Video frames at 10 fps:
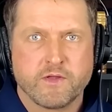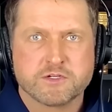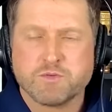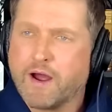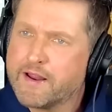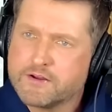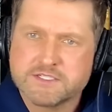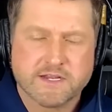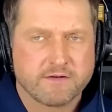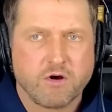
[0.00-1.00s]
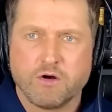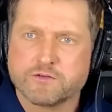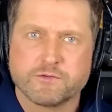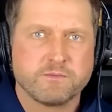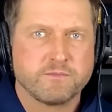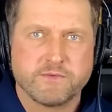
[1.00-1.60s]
That's why I used to get calls from